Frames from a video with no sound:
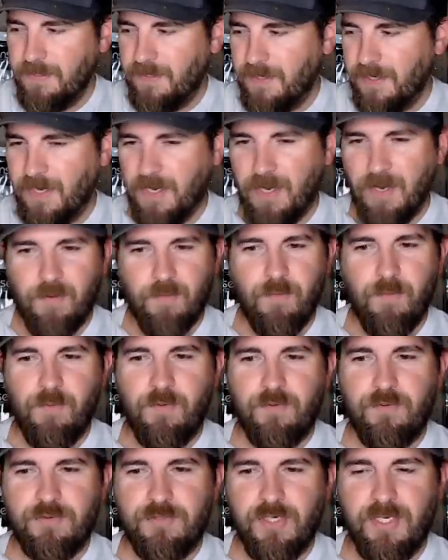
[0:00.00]
We'll
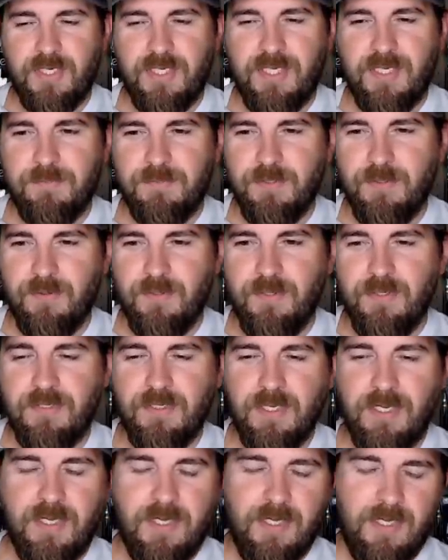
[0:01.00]
try to keep doing it.
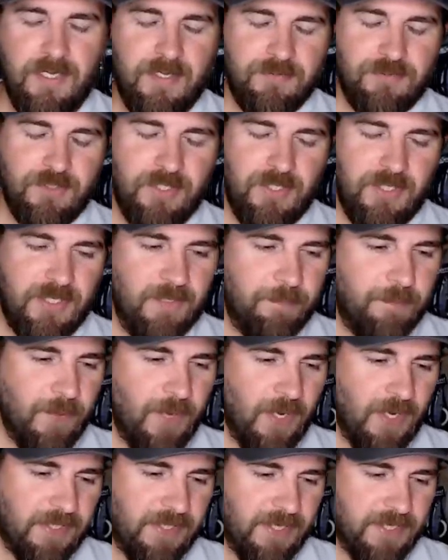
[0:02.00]
I'll try to get a
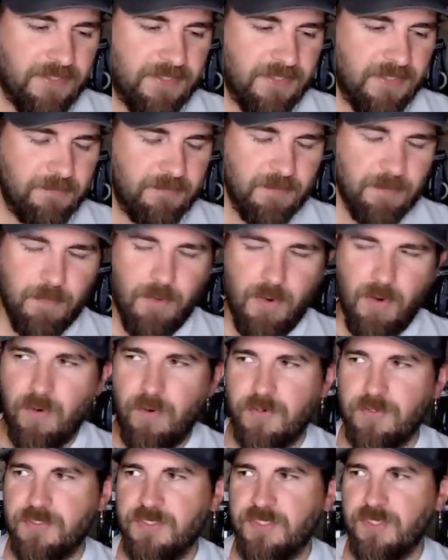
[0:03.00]
podcast up tomorrow
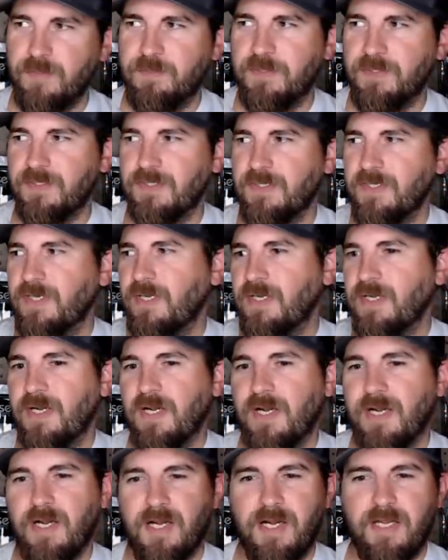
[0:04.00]
or something,
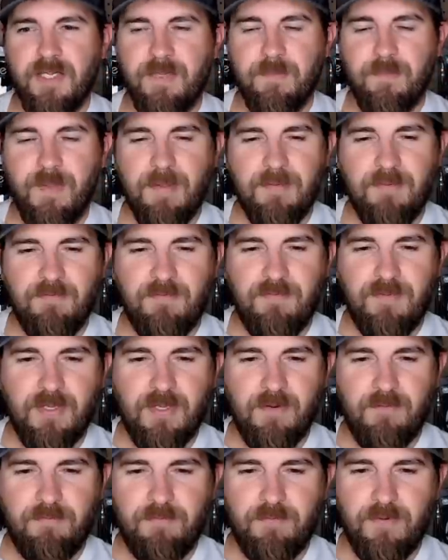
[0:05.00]
and then maybe a
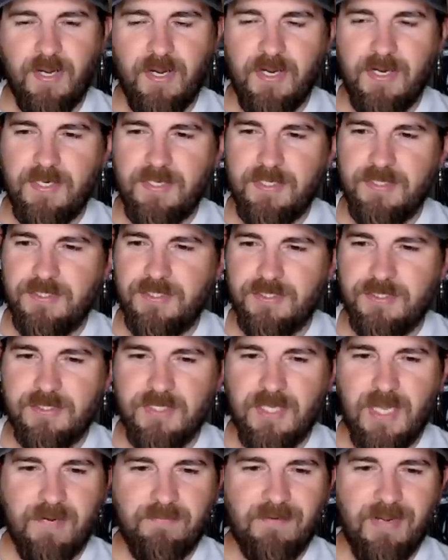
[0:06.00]
video Friday. Just
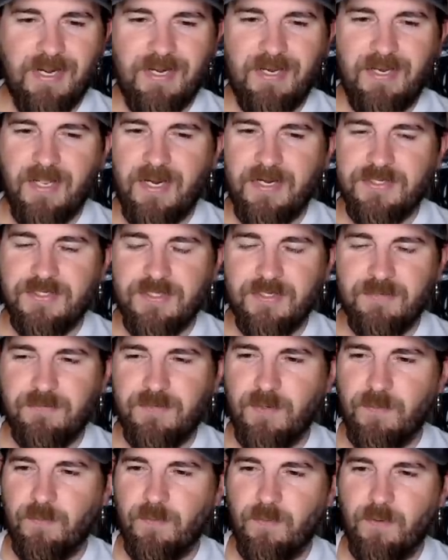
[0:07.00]
I've got a lot of stuff
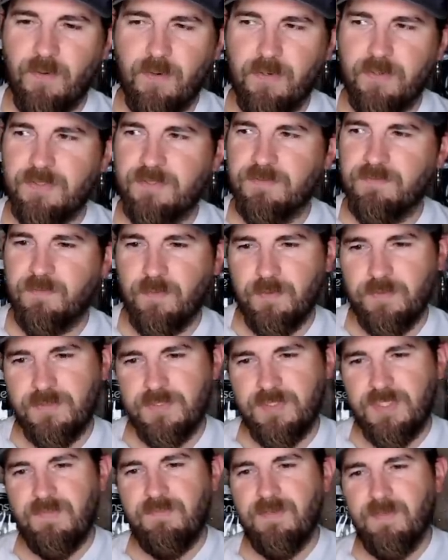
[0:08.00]
going on as far as
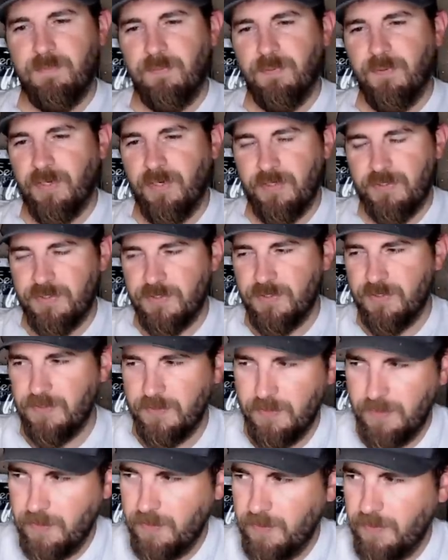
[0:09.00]
TV production
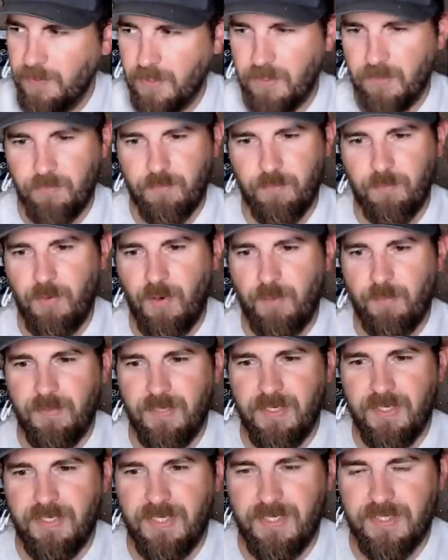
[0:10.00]
with Mark
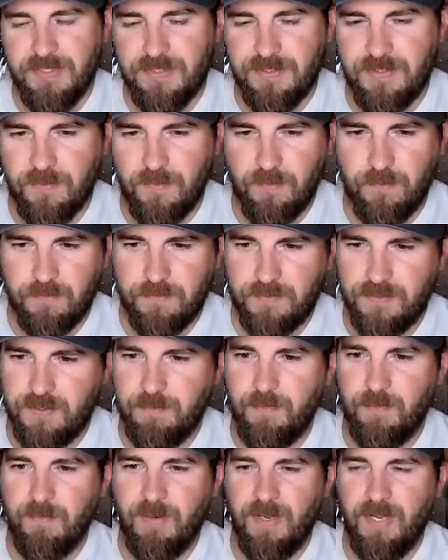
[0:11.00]
Menendez, so
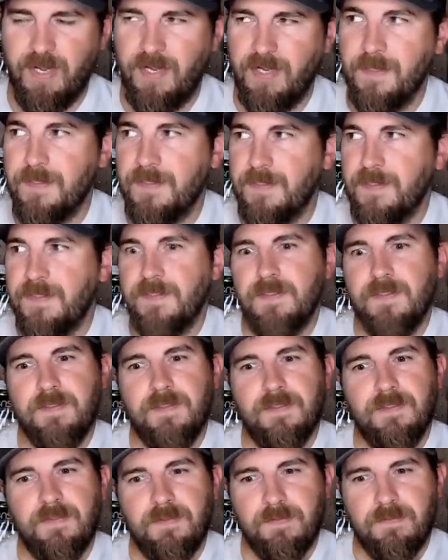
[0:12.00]
some of my
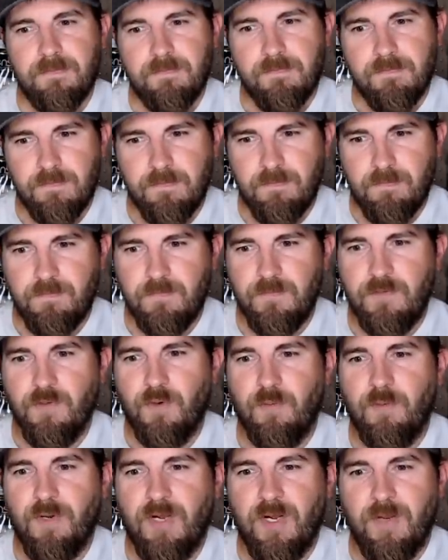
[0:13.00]

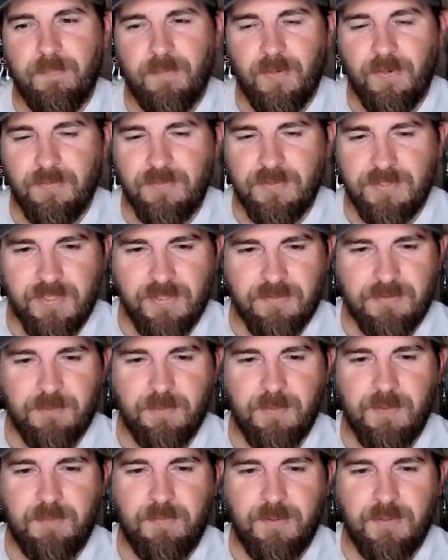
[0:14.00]
normal upload stuff's going
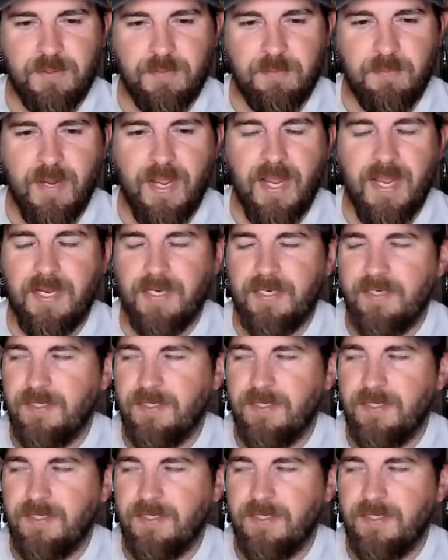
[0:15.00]
to be pushed back.